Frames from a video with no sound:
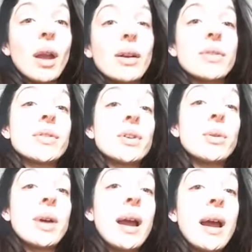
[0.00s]
I
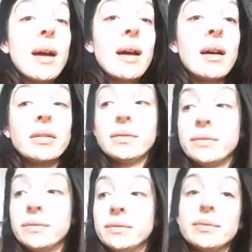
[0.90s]
also
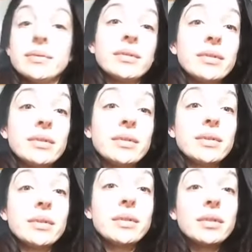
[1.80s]
have
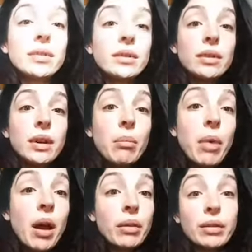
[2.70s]
a
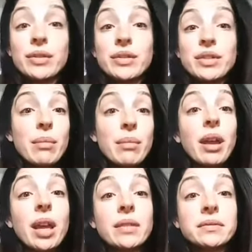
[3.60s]
bottle of
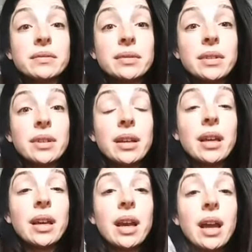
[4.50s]
champagne
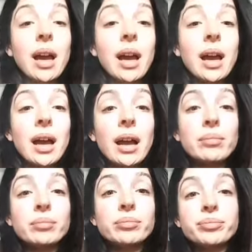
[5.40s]

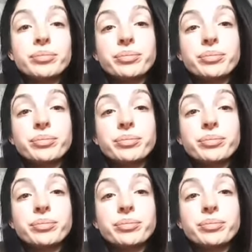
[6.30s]
um,